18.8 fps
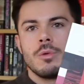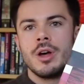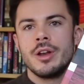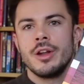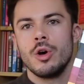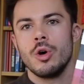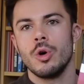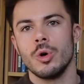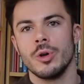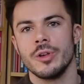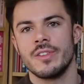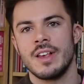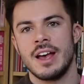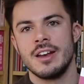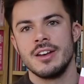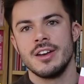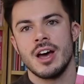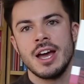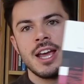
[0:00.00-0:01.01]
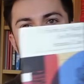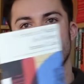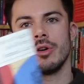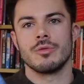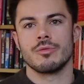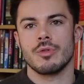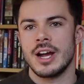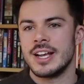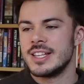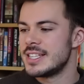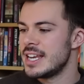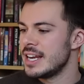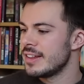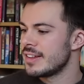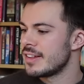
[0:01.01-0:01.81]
one, A Horse at Night on Writing.